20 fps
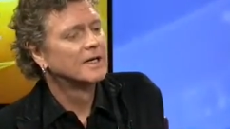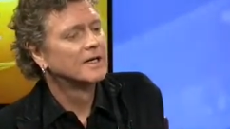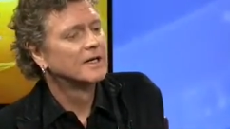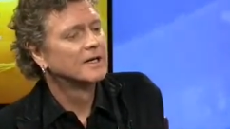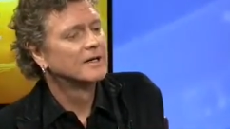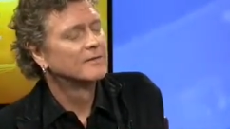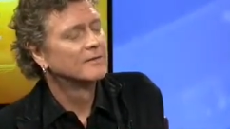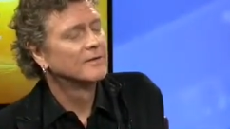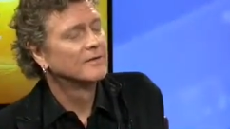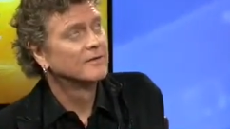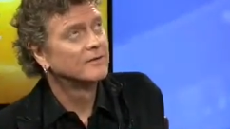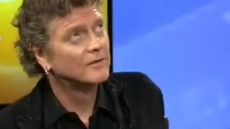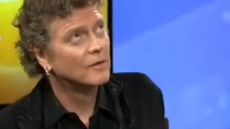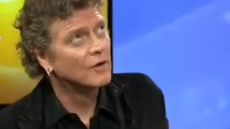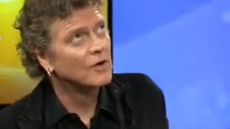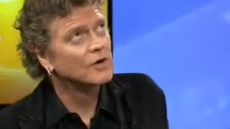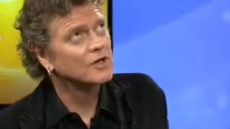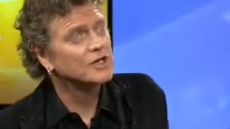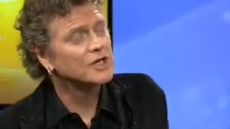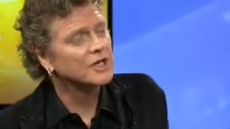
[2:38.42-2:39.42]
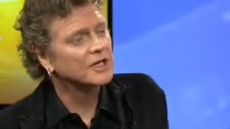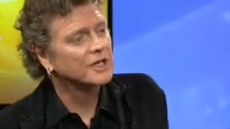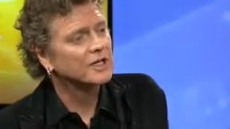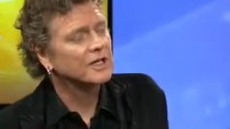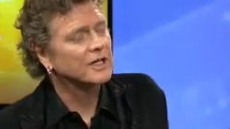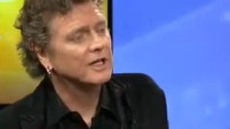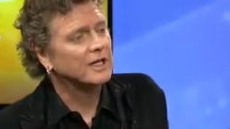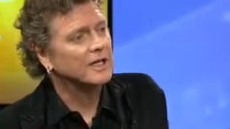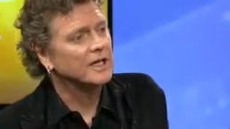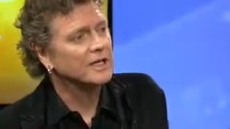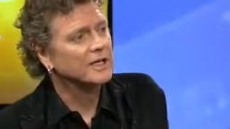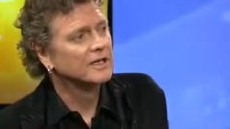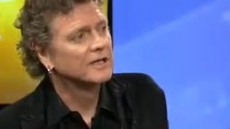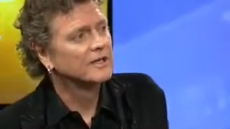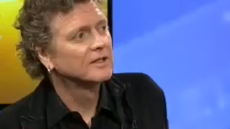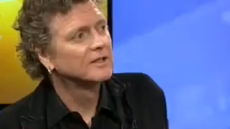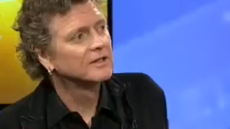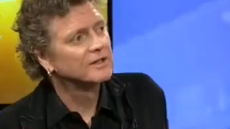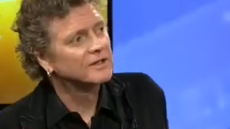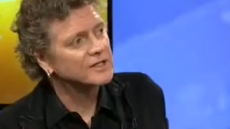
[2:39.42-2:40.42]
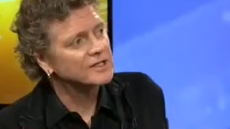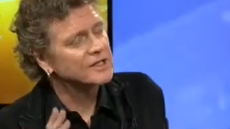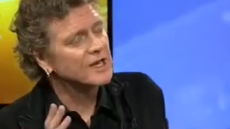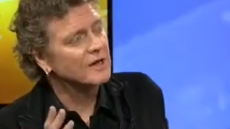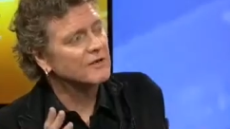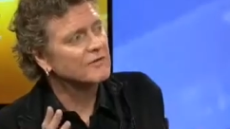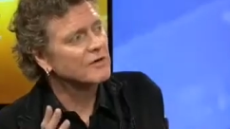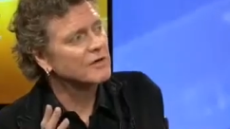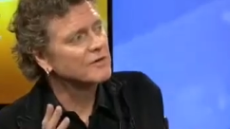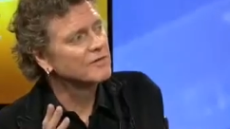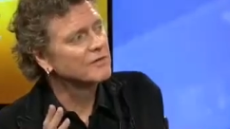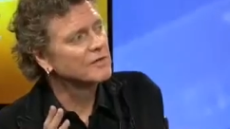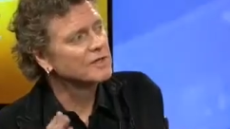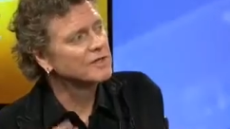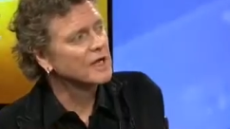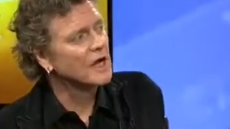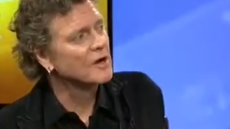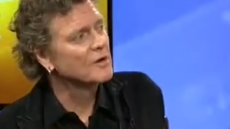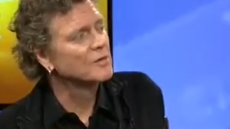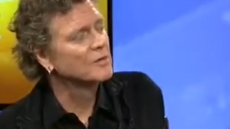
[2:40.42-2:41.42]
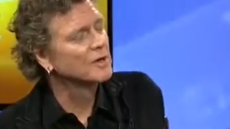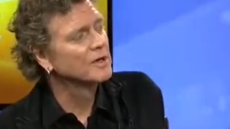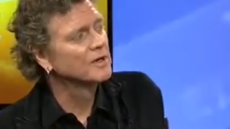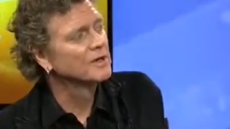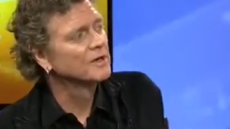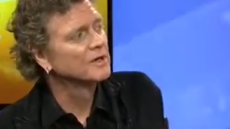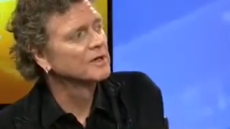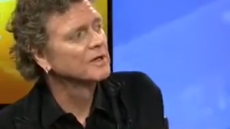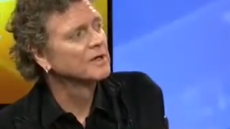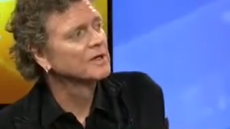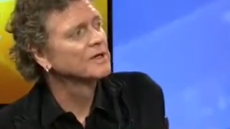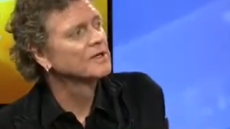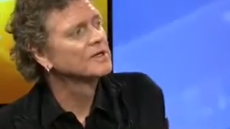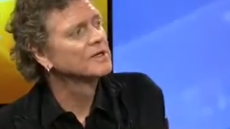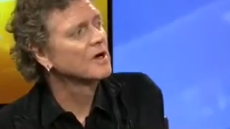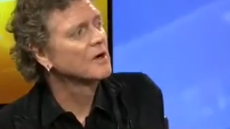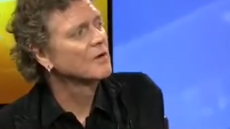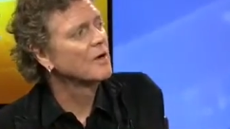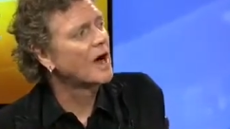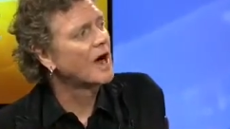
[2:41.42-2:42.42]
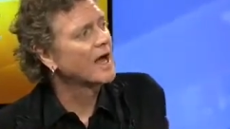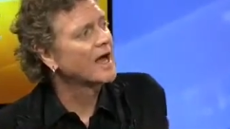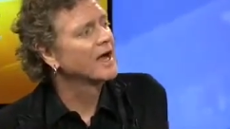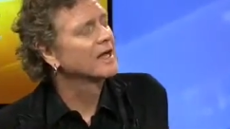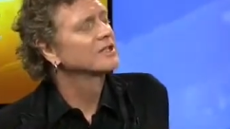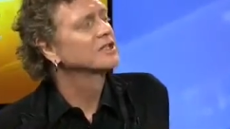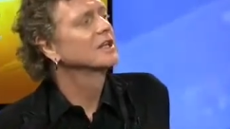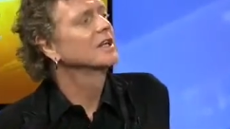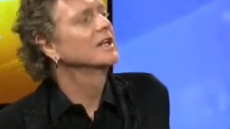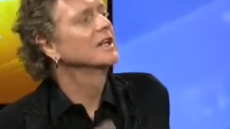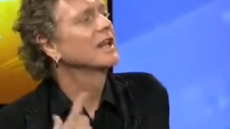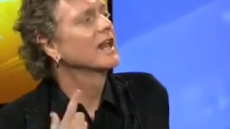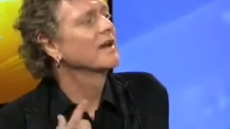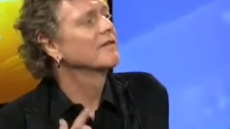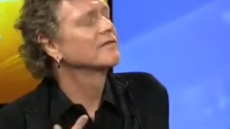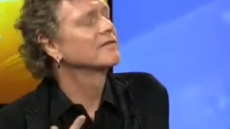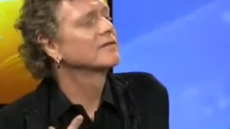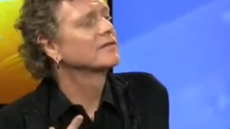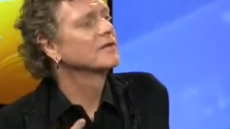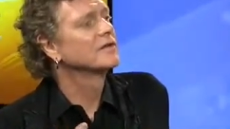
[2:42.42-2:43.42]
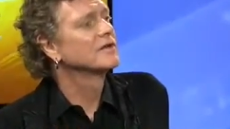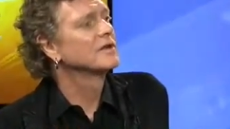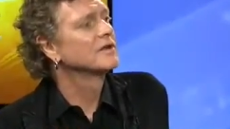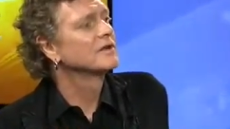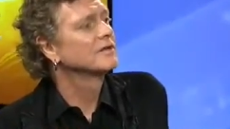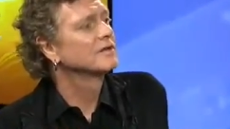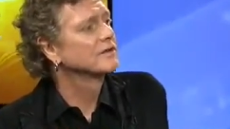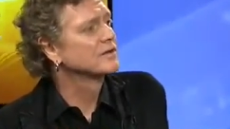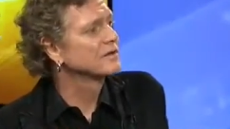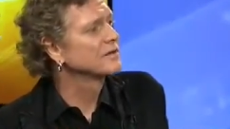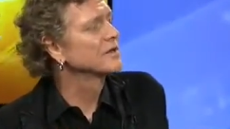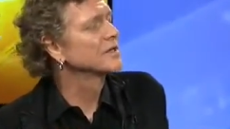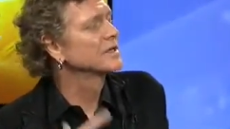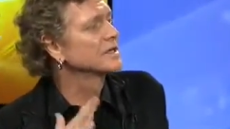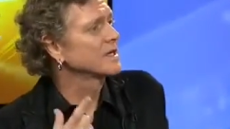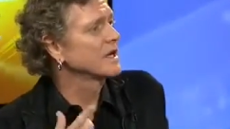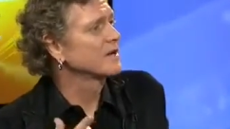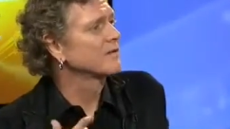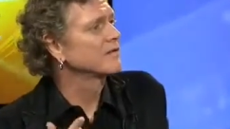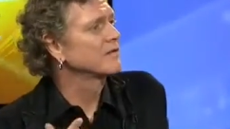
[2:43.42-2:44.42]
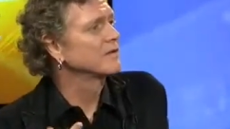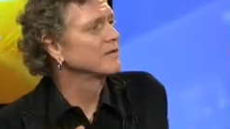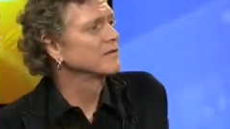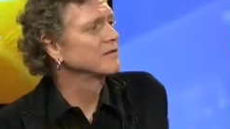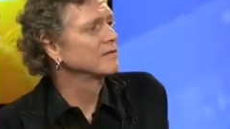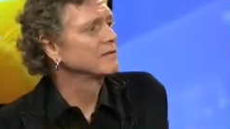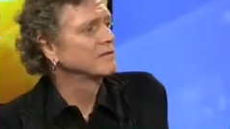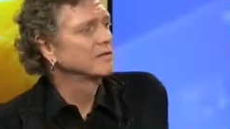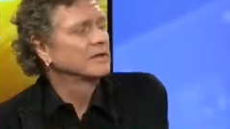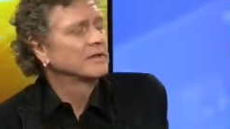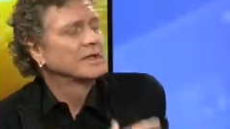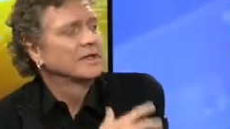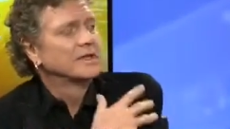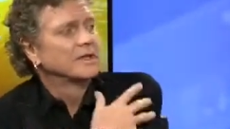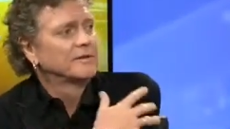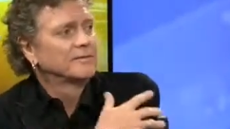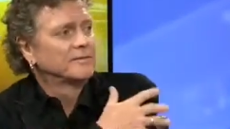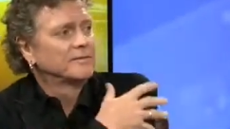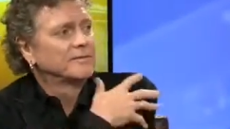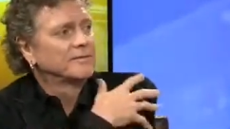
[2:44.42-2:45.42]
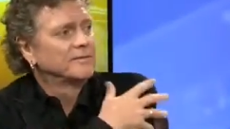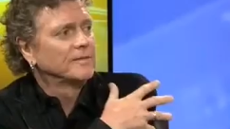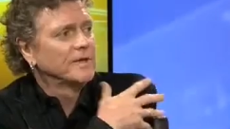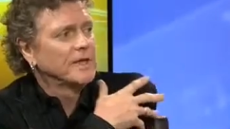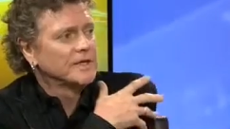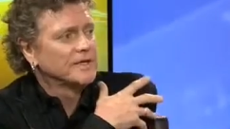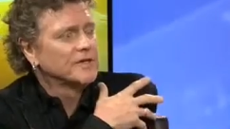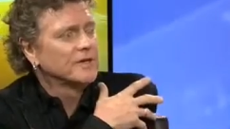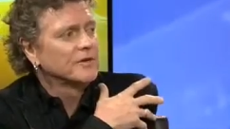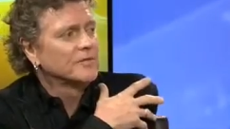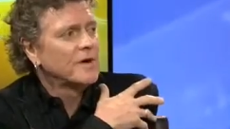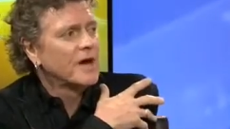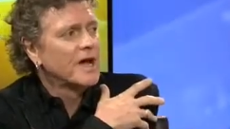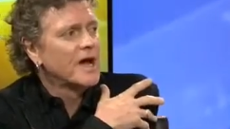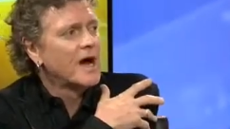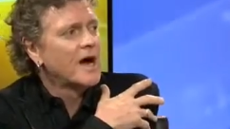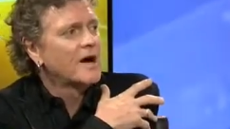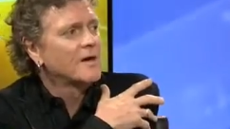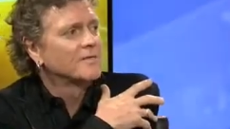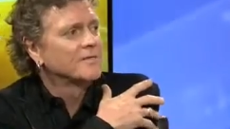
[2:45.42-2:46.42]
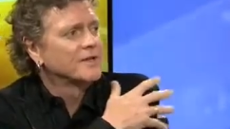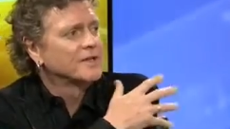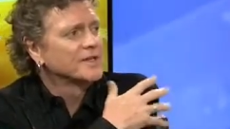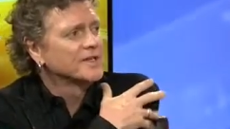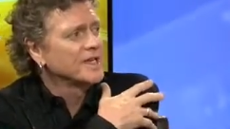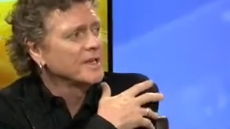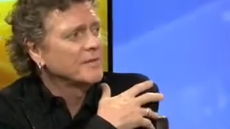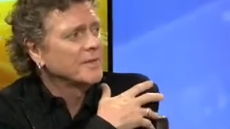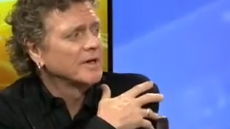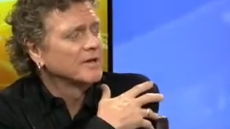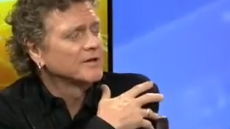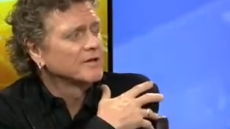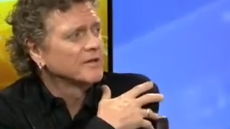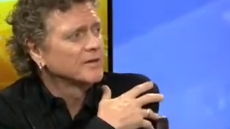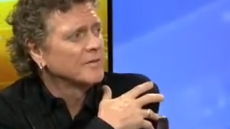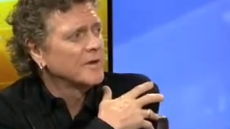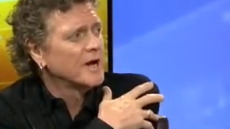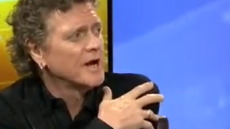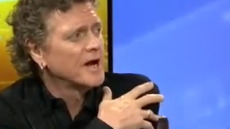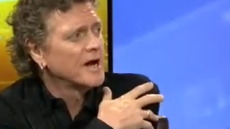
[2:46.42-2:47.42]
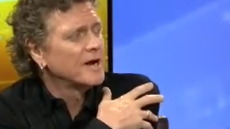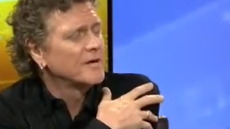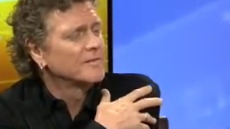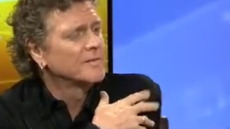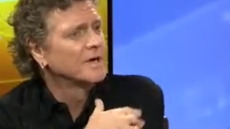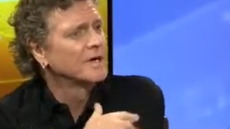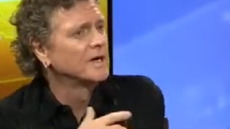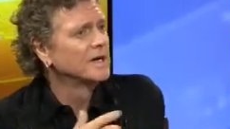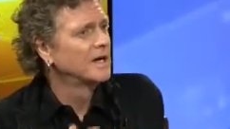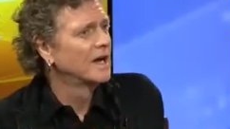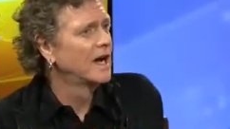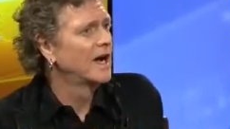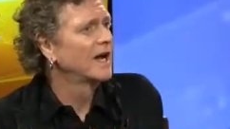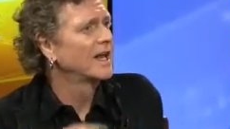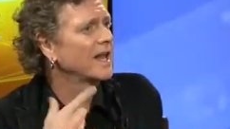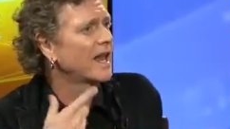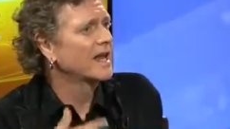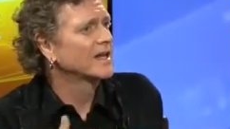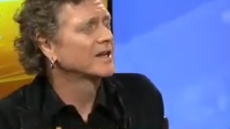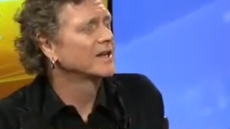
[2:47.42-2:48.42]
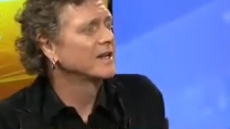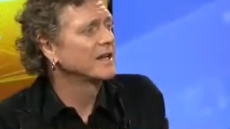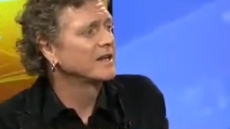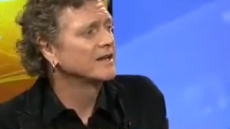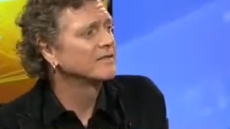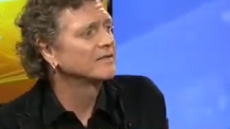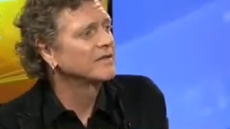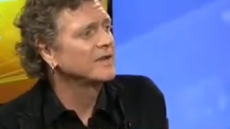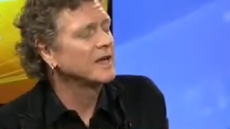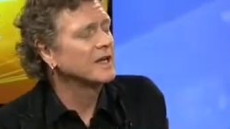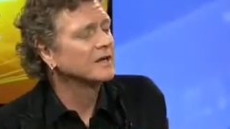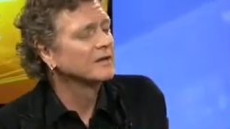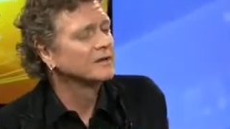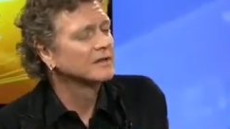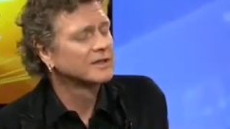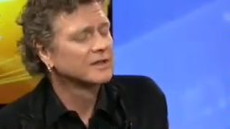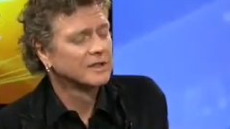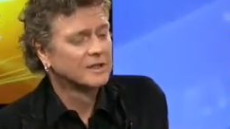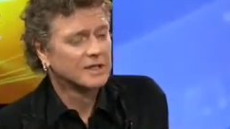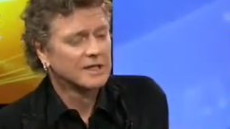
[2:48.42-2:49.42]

uh, fortunately, the sunroof was open, so I actually left through the through the sunroof. Uh, it took my arm, the seatbelt took my arm. I landed in a field,